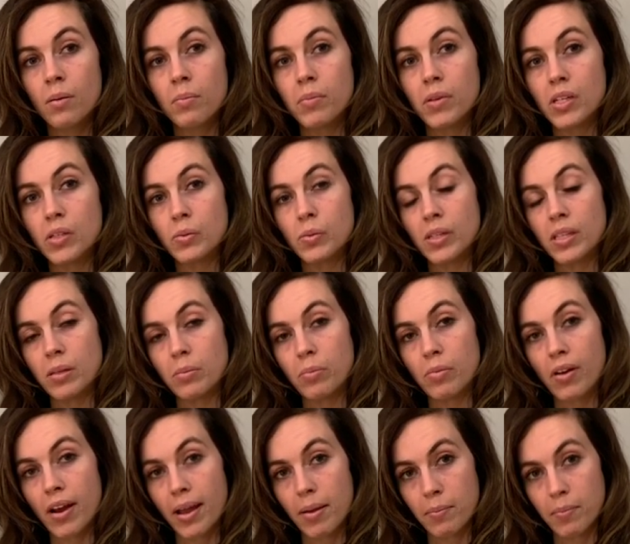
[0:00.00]
between the
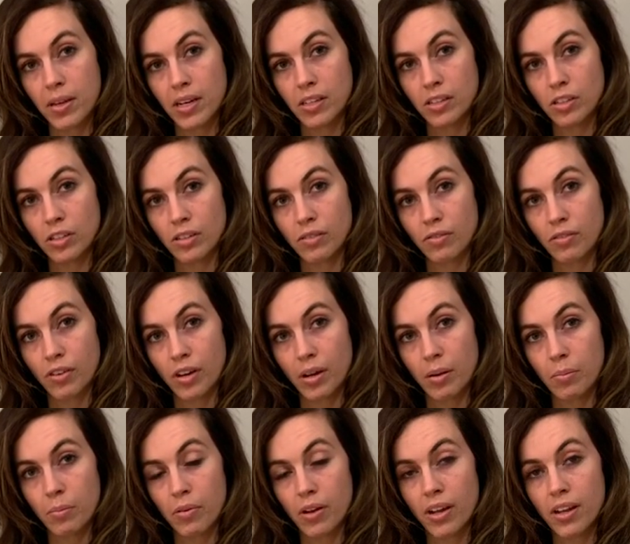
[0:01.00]
Prime Minister of
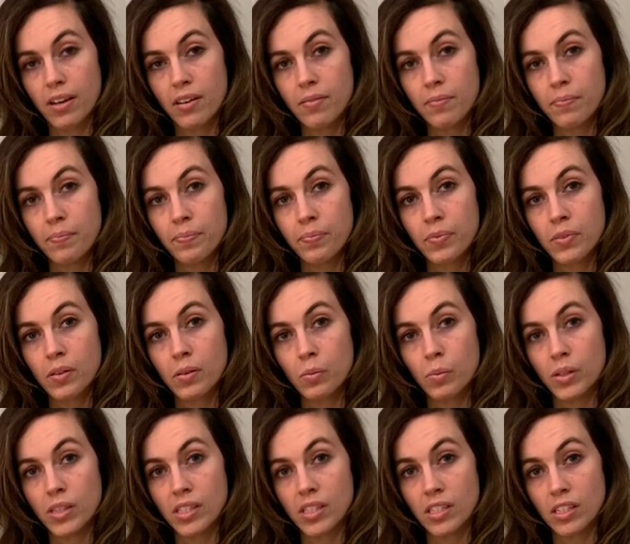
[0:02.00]
Great Britain,
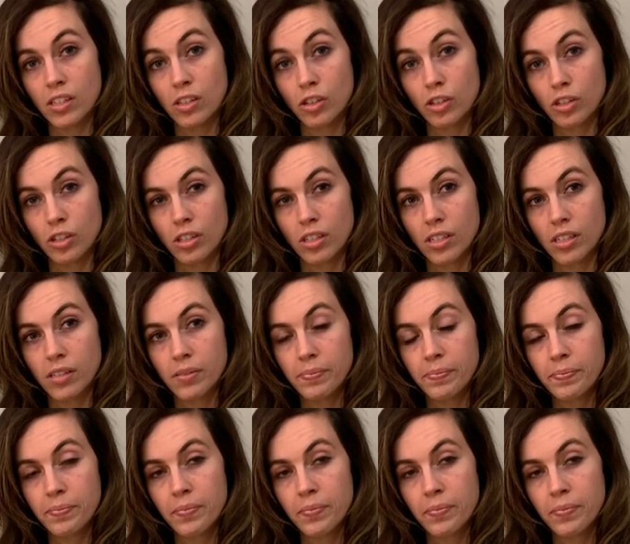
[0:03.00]
Winston Churchill,